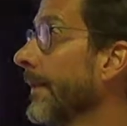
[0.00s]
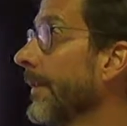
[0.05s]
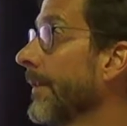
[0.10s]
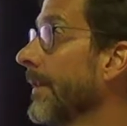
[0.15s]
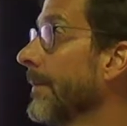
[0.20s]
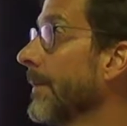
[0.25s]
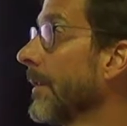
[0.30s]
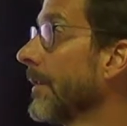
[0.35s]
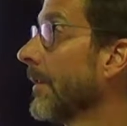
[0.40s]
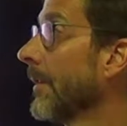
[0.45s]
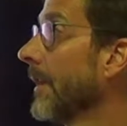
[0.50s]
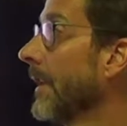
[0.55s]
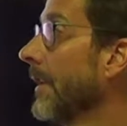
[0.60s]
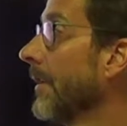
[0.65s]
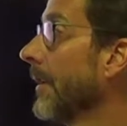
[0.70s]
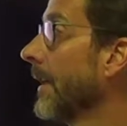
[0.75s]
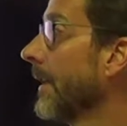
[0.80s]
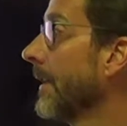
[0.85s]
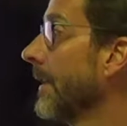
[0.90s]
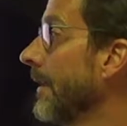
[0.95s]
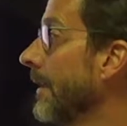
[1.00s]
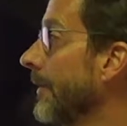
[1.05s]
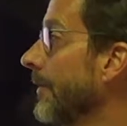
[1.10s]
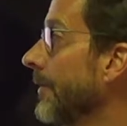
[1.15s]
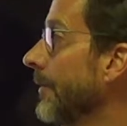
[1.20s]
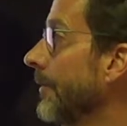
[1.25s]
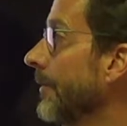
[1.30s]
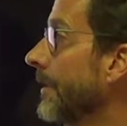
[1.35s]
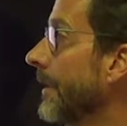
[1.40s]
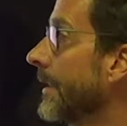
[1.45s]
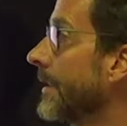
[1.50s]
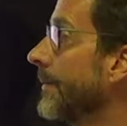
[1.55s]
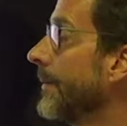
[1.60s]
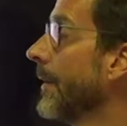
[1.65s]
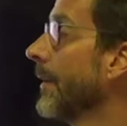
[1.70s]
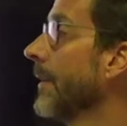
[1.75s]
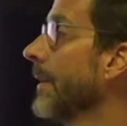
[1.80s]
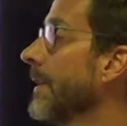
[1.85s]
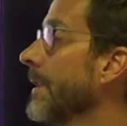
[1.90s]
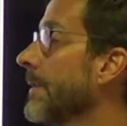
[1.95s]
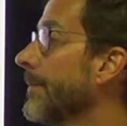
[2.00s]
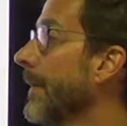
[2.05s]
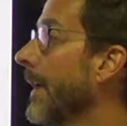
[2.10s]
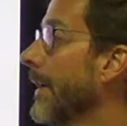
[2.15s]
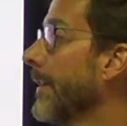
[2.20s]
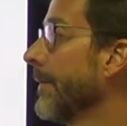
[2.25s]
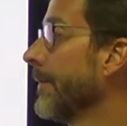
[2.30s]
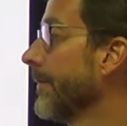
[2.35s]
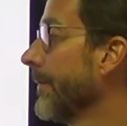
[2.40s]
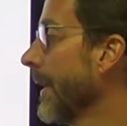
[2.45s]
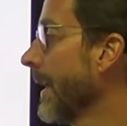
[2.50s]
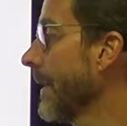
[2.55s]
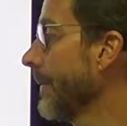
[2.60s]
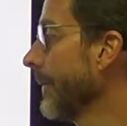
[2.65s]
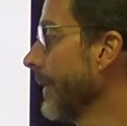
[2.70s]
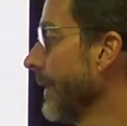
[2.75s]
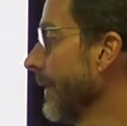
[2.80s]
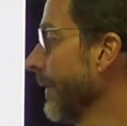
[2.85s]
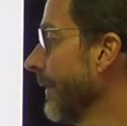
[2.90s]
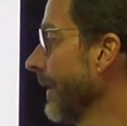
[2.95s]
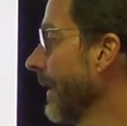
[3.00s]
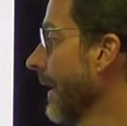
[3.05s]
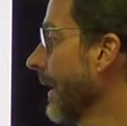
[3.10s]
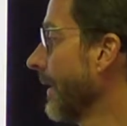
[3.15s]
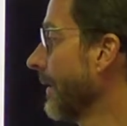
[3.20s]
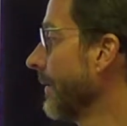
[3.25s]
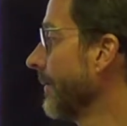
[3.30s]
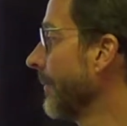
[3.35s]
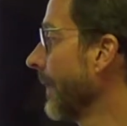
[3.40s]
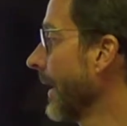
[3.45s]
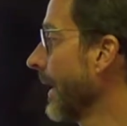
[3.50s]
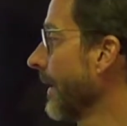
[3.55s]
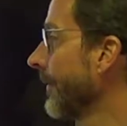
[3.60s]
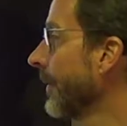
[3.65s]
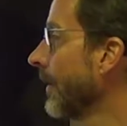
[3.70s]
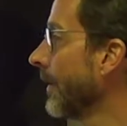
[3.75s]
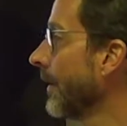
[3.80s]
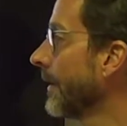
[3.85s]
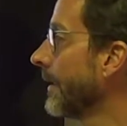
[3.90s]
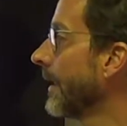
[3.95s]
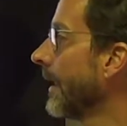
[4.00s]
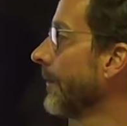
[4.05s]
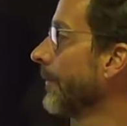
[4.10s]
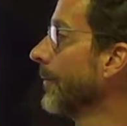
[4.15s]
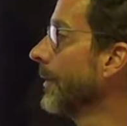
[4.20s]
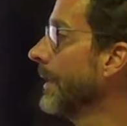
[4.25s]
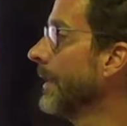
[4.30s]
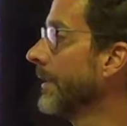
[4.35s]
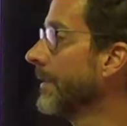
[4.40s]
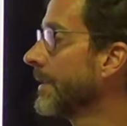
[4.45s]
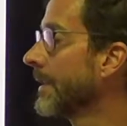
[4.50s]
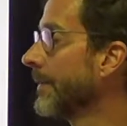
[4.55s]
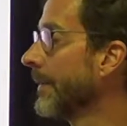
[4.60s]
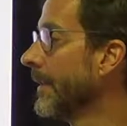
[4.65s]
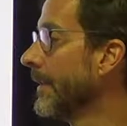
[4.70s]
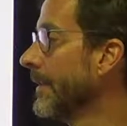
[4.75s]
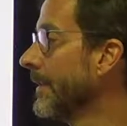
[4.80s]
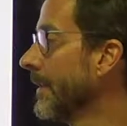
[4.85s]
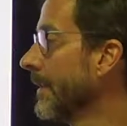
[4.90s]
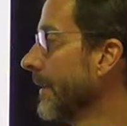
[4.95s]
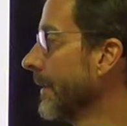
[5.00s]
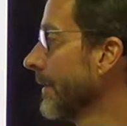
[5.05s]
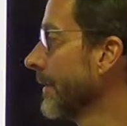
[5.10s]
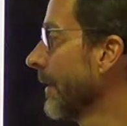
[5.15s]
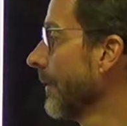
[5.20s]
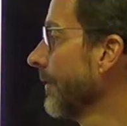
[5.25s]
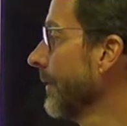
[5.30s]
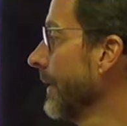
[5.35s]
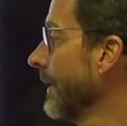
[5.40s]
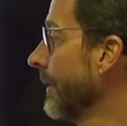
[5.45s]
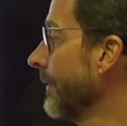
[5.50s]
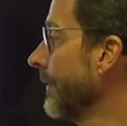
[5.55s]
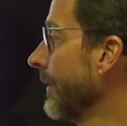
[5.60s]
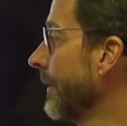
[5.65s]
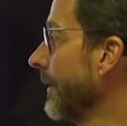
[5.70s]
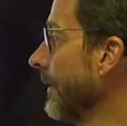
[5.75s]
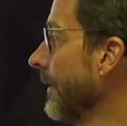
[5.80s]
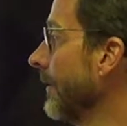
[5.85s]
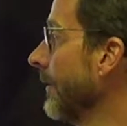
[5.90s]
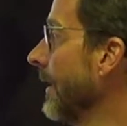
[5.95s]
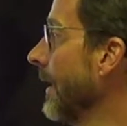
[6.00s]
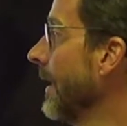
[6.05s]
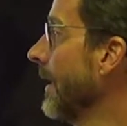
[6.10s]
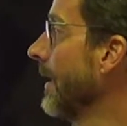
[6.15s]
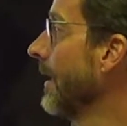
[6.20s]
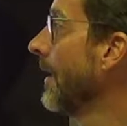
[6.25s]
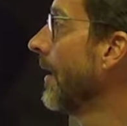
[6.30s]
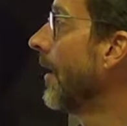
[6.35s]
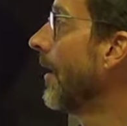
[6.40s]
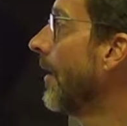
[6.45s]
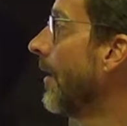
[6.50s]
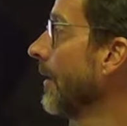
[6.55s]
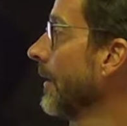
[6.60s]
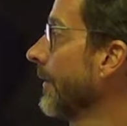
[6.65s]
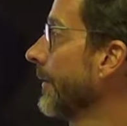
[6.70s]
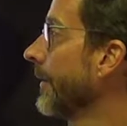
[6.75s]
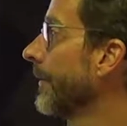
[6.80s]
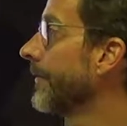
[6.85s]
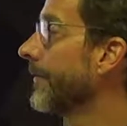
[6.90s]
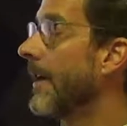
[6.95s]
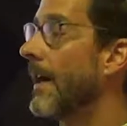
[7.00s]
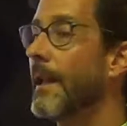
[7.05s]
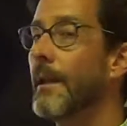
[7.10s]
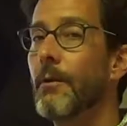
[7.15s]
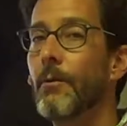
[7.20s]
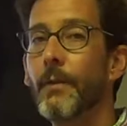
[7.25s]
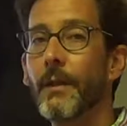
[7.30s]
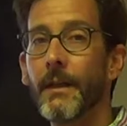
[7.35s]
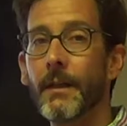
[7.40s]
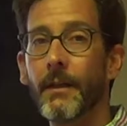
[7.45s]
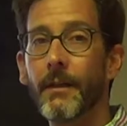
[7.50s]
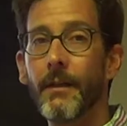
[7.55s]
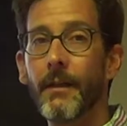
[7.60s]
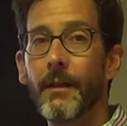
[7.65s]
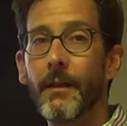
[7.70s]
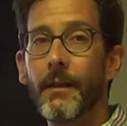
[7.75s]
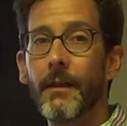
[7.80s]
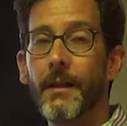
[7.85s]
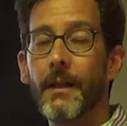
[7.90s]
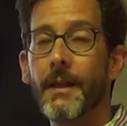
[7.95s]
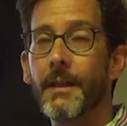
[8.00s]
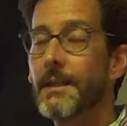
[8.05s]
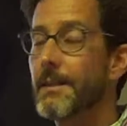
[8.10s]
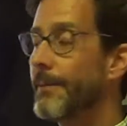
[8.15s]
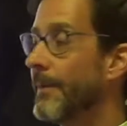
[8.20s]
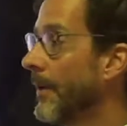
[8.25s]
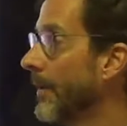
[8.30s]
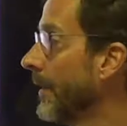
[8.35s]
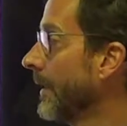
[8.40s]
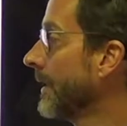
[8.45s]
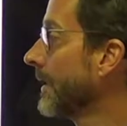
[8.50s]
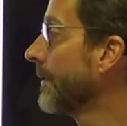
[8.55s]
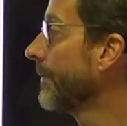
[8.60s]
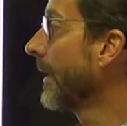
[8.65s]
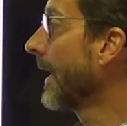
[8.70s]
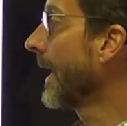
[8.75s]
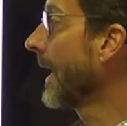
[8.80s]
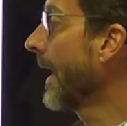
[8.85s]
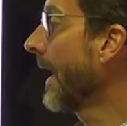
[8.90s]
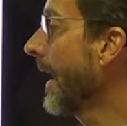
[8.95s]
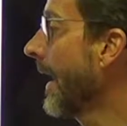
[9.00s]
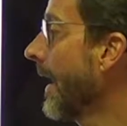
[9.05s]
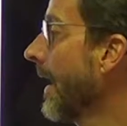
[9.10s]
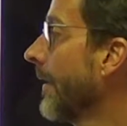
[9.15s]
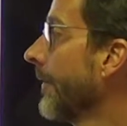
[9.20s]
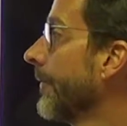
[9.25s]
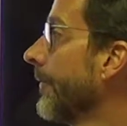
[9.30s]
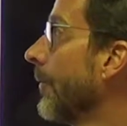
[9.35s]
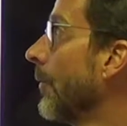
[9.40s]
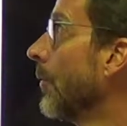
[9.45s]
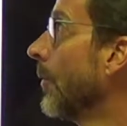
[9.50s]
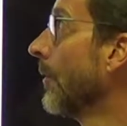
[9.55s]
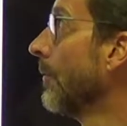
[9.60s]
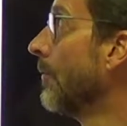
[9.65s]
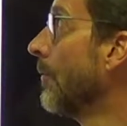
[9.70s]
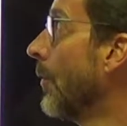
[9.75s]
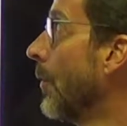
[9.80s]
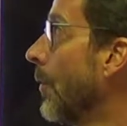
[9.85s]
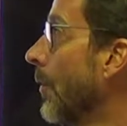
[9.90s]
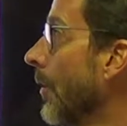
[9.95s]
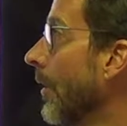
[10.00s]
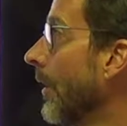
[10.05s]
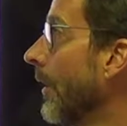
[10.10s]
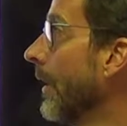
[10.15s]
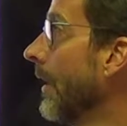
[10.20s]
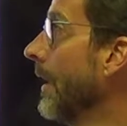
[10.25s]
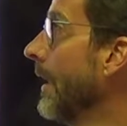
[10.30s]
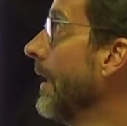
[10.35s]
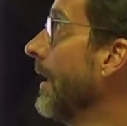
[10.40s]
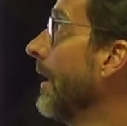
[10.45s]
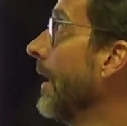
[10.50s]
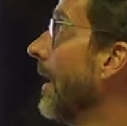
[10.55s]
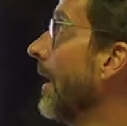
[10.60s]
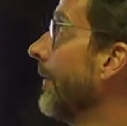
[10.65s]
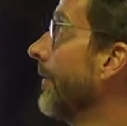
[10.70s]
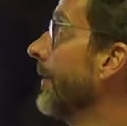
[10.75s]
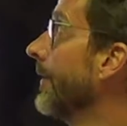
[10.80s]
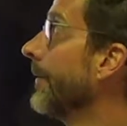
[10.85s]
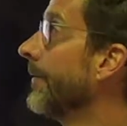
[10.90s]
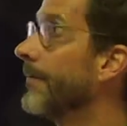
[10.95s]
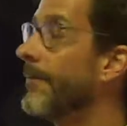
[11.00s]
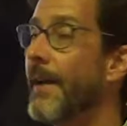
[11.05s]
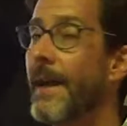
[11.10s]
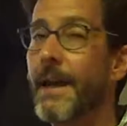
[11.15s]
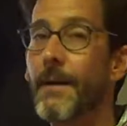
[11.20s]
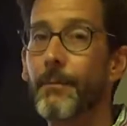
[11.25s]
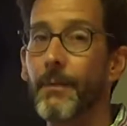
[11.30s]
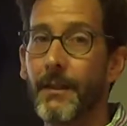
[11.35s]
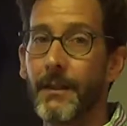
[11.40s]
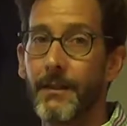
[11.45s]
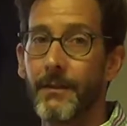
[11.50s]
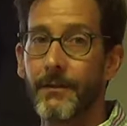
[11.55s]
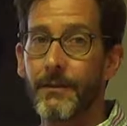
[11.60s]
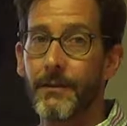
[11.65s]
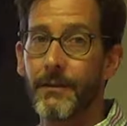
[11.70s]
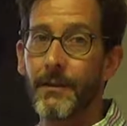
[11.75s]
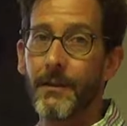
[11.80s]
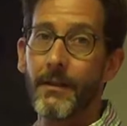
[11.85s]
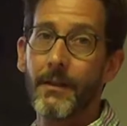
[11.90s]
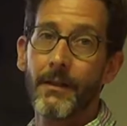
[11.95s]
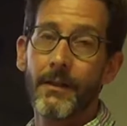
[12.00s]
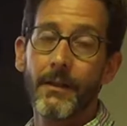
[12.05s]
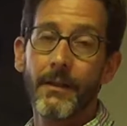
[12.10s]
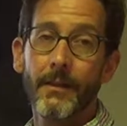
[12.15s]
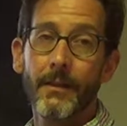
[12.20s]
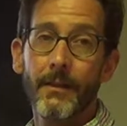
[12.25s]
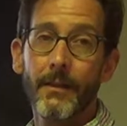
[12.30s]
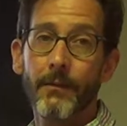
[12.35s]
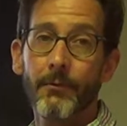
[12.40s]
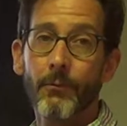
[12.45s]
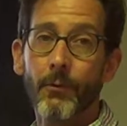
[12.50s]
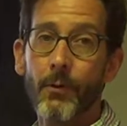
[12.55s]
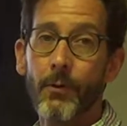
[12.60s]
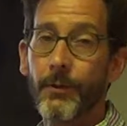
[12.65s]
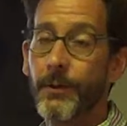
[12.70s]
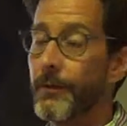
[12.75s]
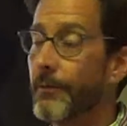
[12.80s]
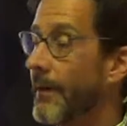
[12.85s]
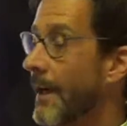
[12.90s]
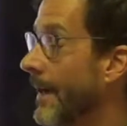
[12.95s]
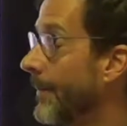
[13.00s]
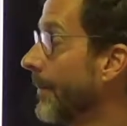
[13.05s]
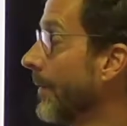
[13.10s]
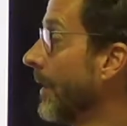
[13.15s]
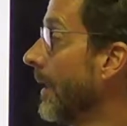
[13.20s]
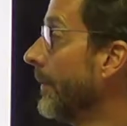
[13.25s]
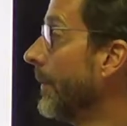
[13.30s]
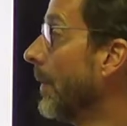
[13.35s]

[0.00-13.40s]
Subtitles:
Similarly, look at the issues experienced by the families. Again, you might have a hard time reading some of these things. I'll read them to you. All of the following experienced by half or more of the families enrolled in Wraparound